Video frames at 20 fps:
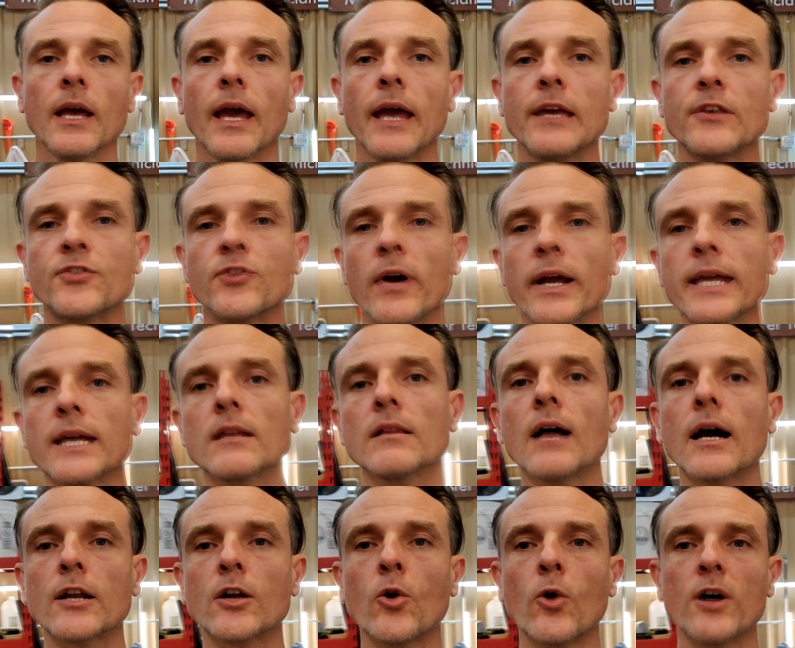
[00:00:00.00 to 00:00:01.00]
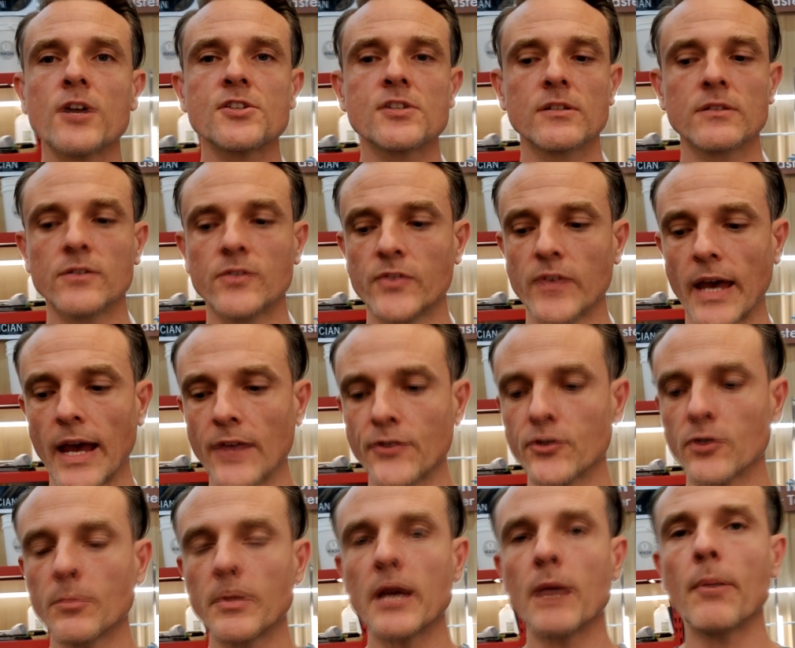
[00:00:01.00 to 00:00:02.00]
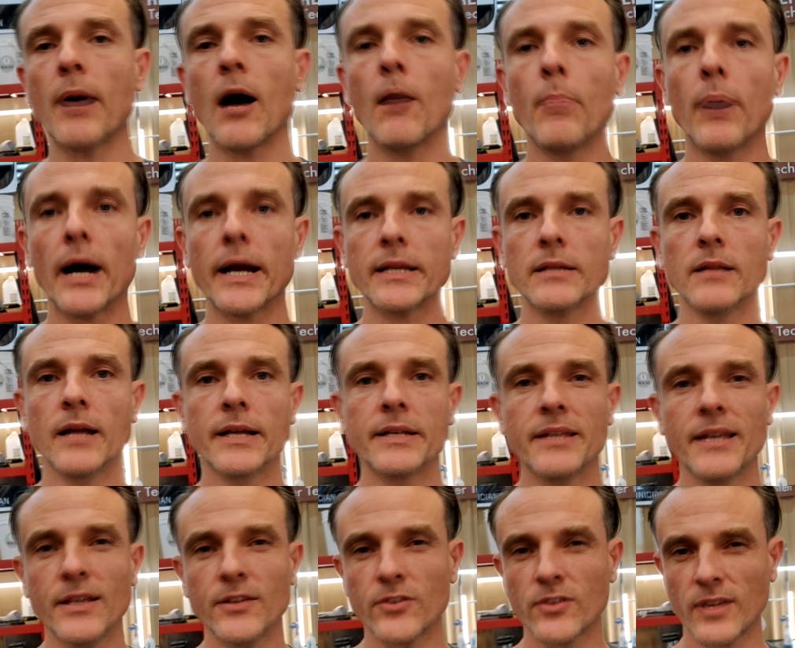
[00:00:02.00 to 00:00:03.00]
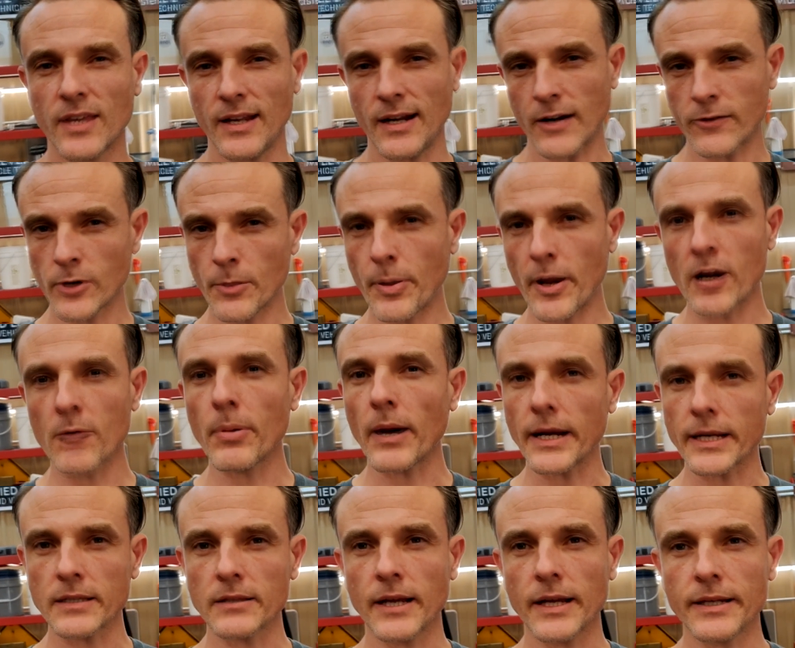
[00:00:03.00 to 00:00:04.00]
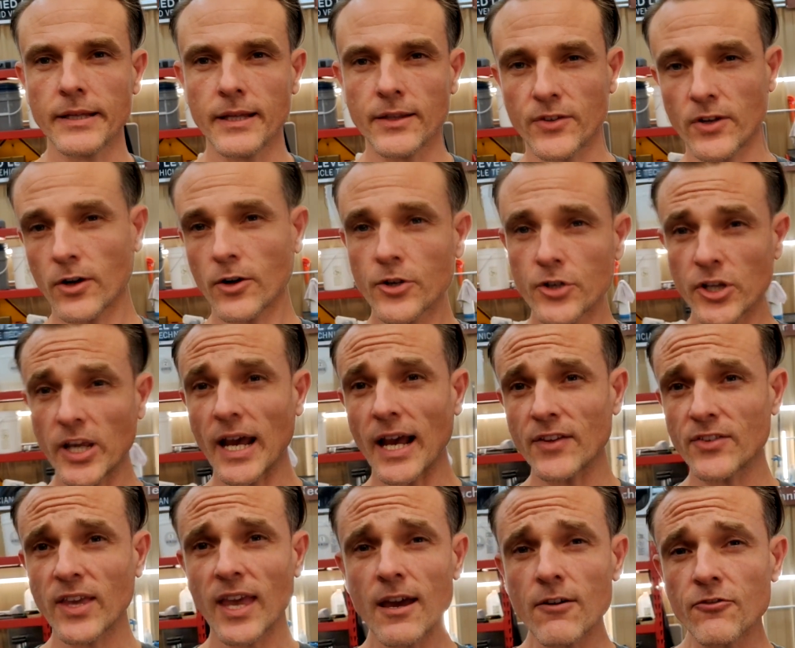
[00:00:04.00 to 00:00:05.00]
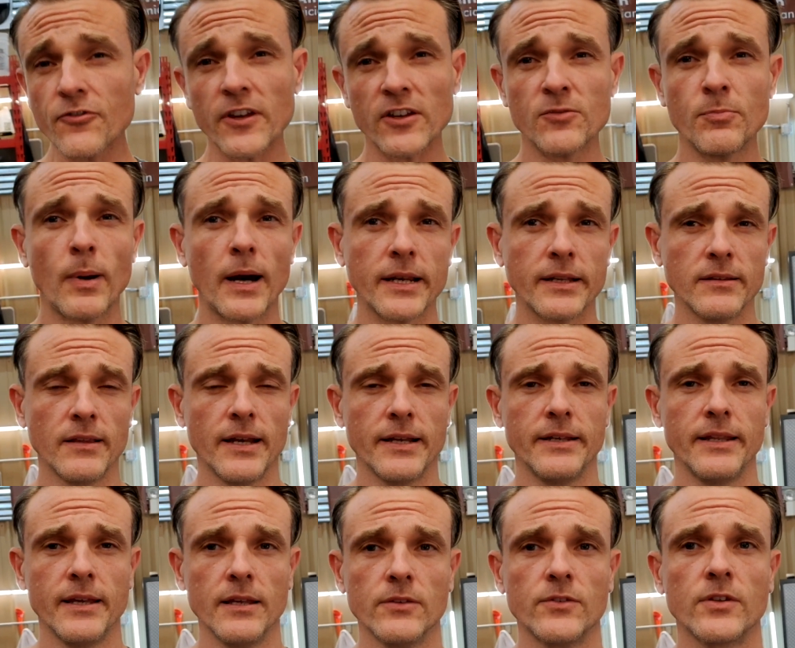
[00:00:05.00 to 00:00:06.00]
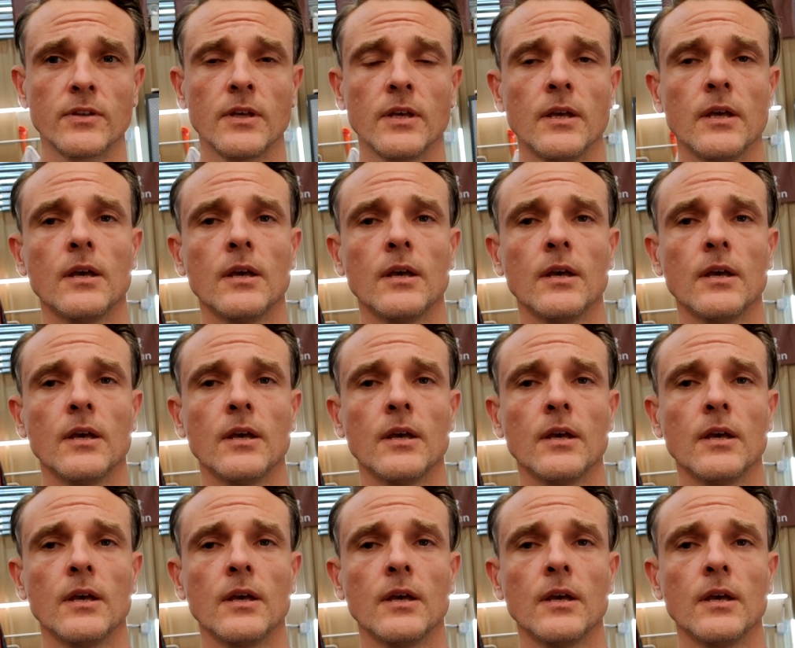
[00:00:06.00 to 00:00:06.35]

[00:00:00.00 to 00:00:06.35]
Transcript: Hey, so I get a lot of questions asking me about bodyline dents. Can I repair bodyline dents? I heard you guys can't fix bodyline dents.